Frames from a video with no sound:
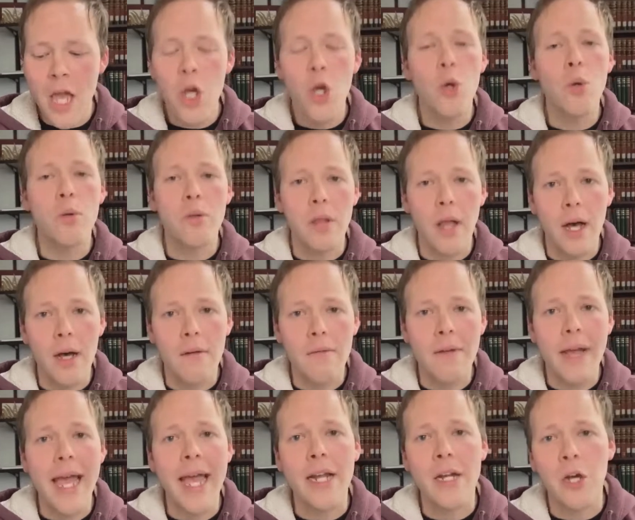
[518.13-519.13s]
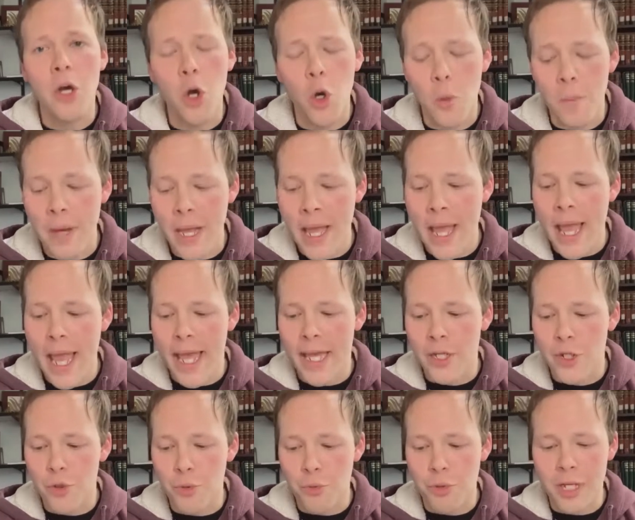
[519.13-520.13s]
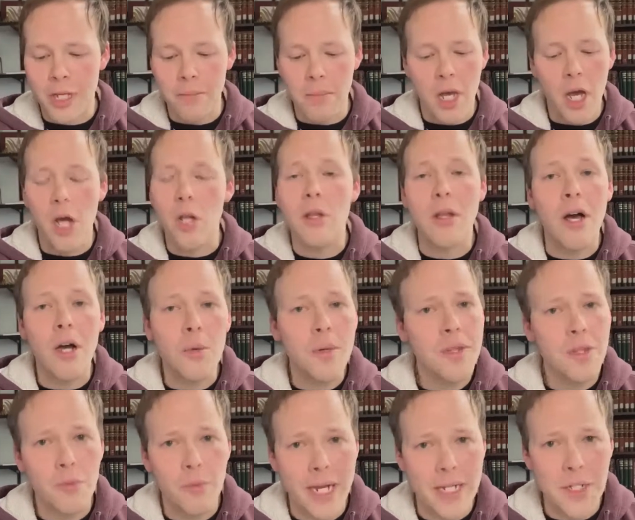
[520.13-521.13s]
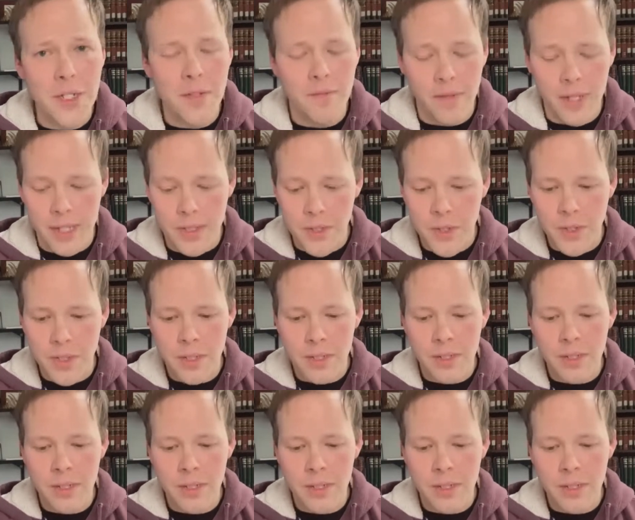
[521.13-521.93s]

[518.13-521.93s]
who love and hope and dream along with the rest of us.